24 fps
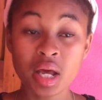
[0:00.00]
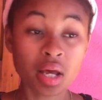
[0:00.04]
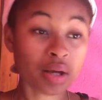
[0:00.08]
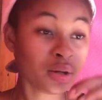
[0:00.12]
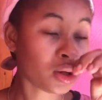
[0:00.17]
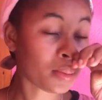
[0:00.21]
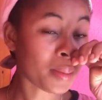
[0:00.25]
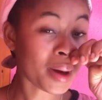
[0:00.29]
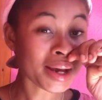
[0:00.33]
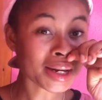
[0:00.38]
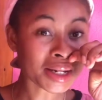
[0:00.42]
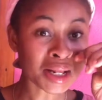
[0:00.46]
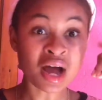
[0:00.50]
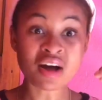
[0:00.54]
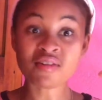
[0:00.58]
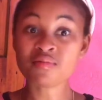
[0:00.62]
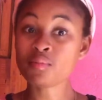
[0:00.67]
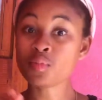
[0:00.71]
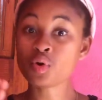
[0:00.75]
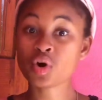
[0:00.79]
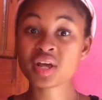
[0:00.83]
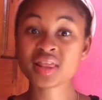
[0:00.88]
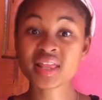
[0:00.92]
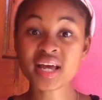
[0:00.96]
You might have
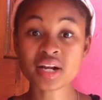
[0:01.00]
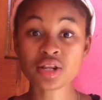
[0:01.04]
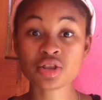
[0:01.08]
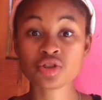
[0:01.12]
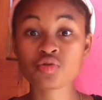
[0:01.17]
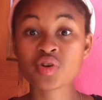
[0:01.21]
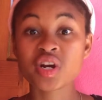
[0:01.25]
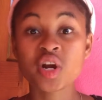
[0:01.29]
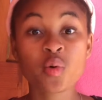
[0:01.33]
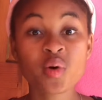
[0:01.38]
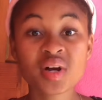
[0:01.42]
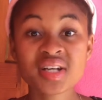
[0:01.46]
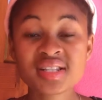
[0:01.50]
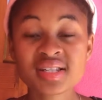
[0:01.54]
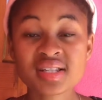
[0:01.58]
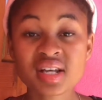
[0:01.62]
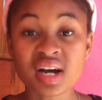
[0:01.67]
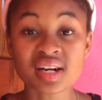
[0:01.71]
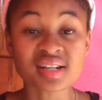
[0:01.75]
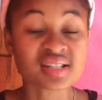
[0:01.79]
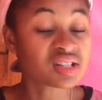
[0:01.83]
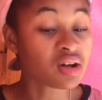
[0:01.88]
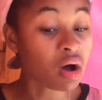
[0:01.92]
more than 3 questions.